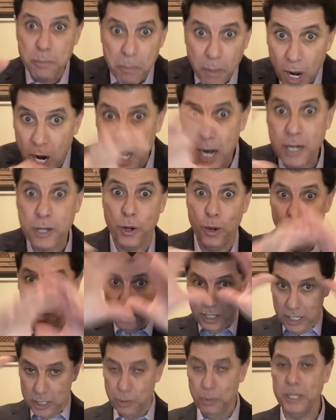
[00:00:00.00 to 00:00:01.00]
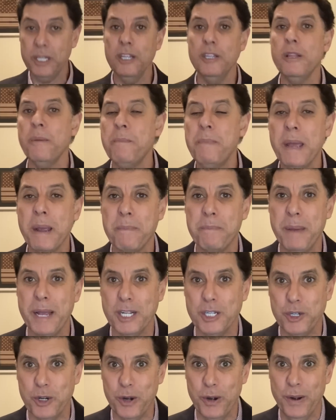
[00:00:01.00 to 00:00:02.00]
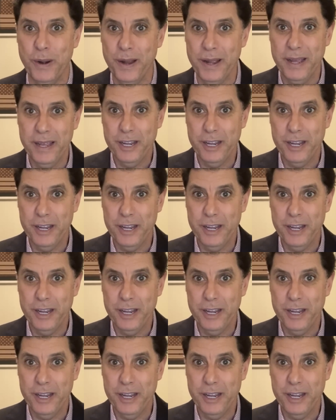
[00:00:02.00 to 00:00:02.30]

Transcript: mark all this within the big picture.